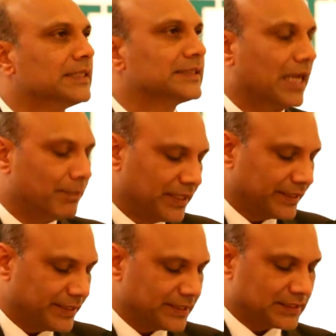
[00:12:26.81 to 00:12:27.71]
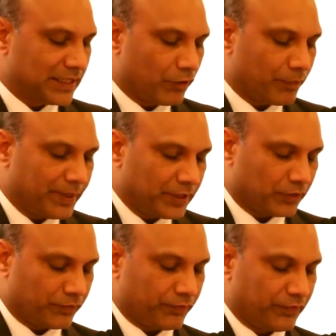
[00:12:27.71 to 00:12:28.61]
simultaneous development
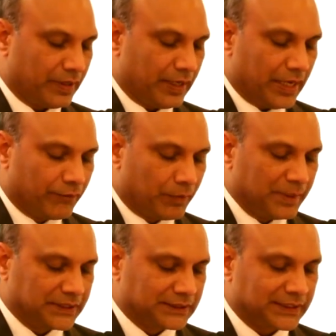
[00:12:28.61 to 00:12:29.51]
of information